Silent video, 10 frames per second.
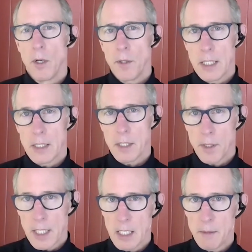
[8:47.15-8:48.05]
things they're
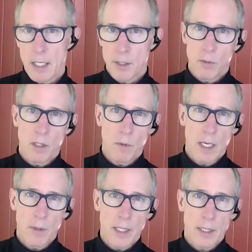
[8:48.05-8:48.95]
thinking about doing away
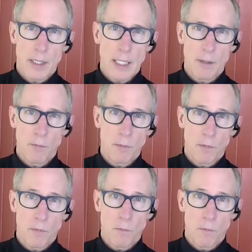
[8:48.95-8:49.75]
with in